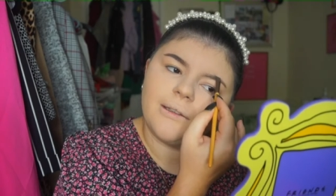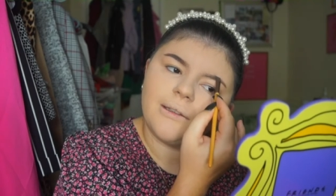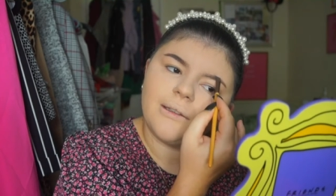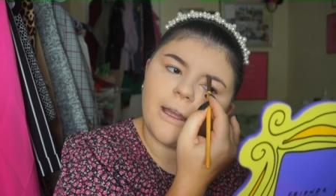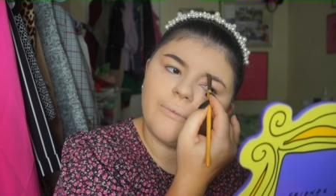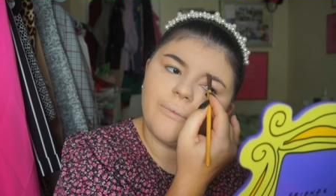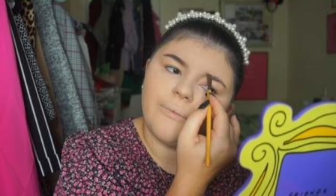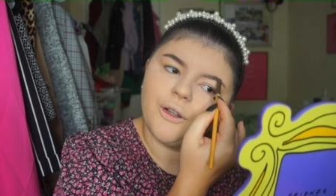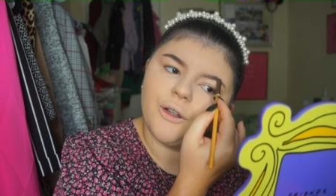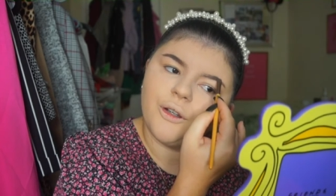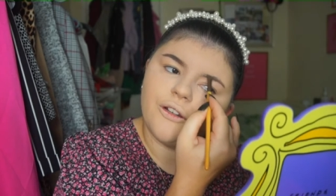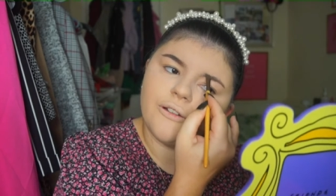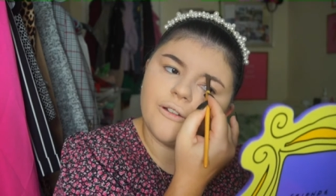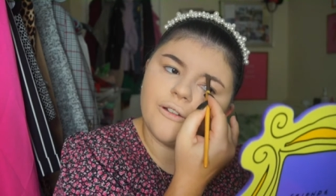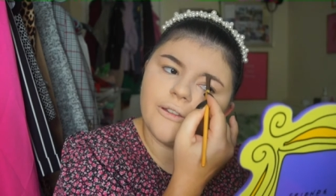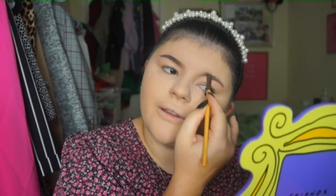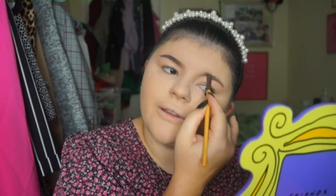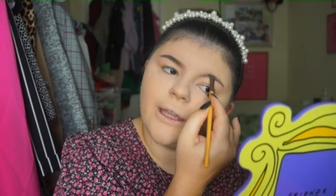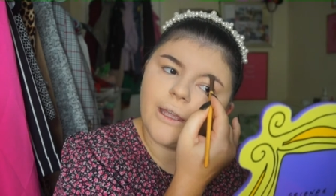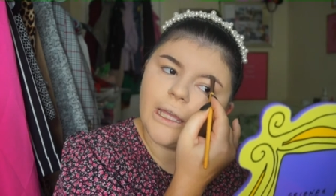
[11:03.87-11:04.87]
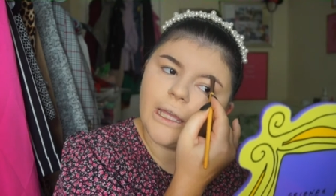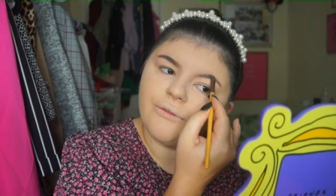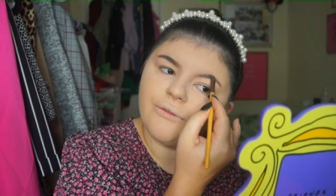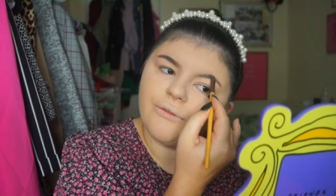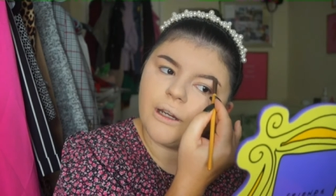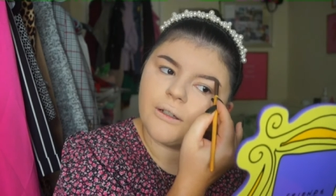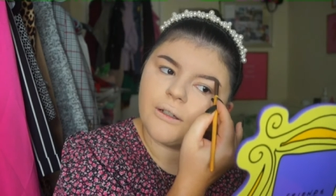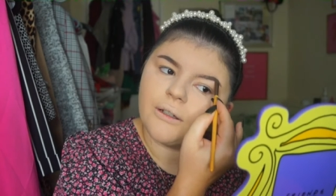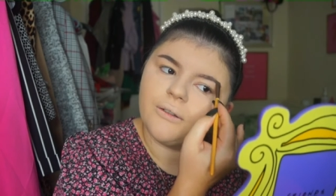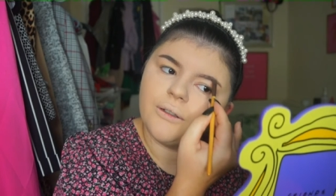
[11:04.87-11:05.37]
I have books, I have
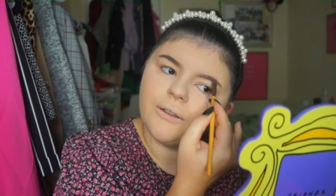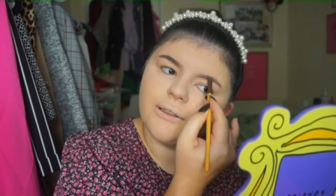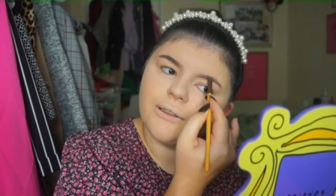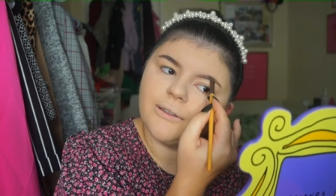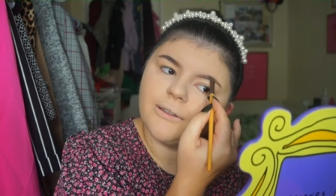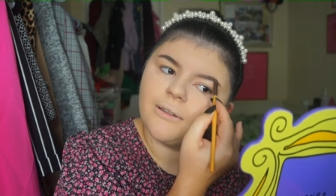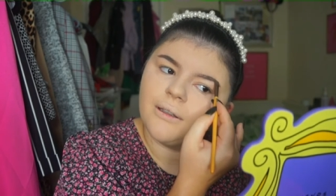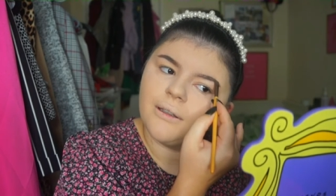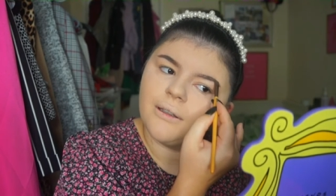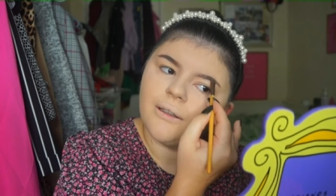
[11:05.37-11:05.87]
records.